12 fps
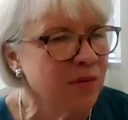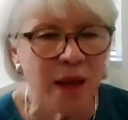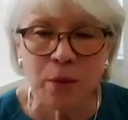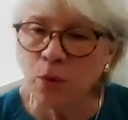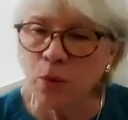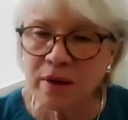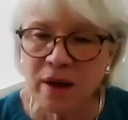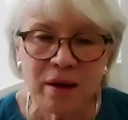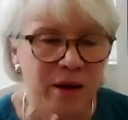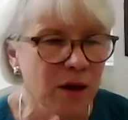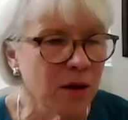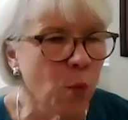They will,
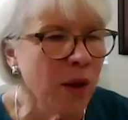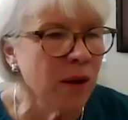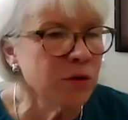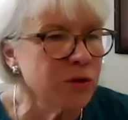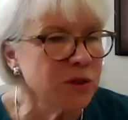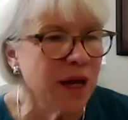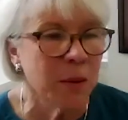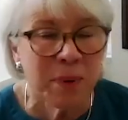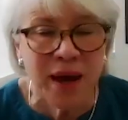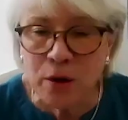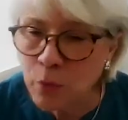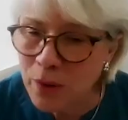you know, welders get
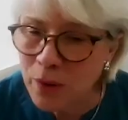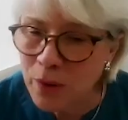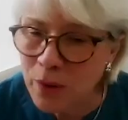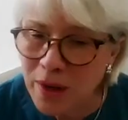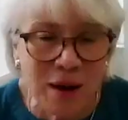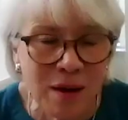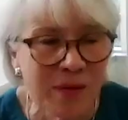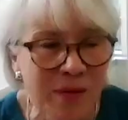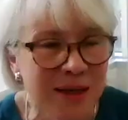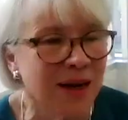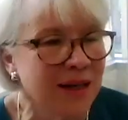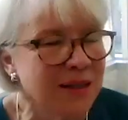paid really
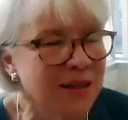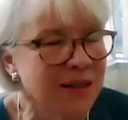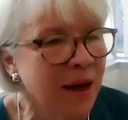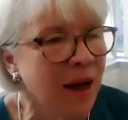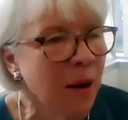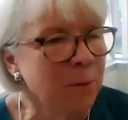well these days,